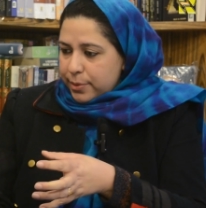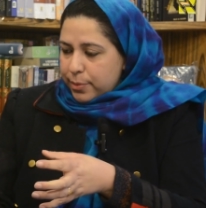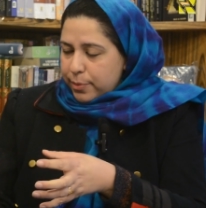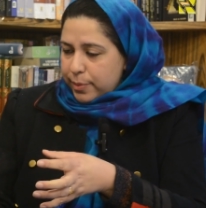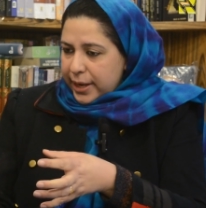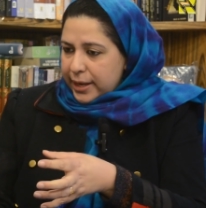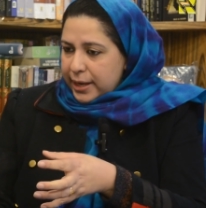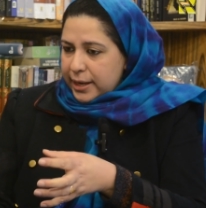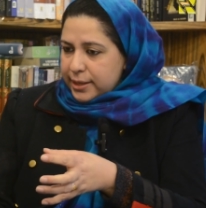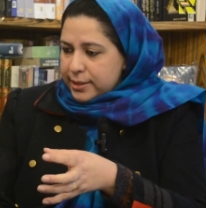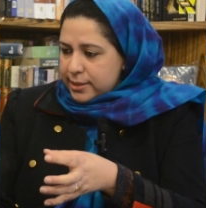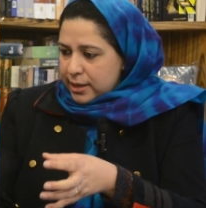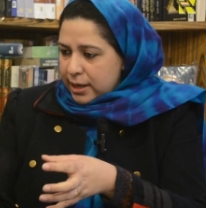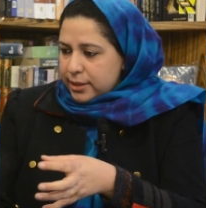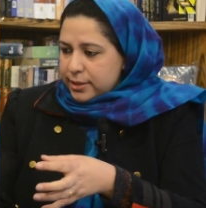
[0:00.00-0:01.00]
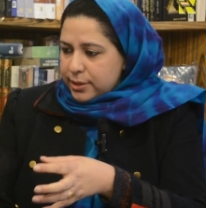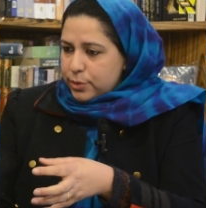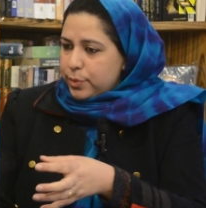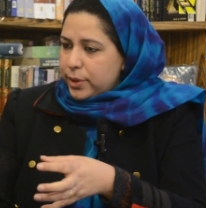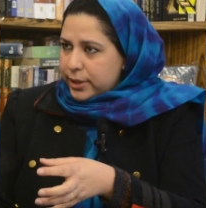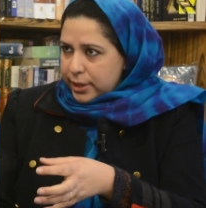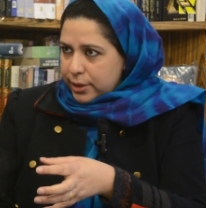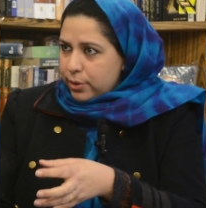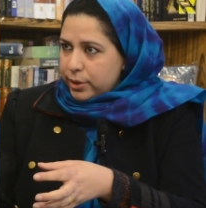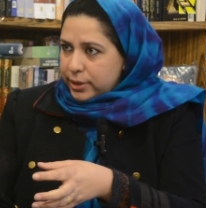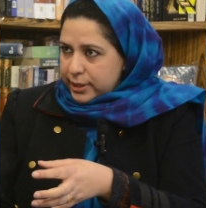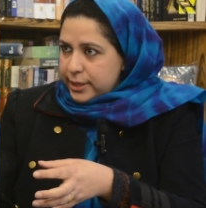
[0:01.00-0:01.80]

when I started working on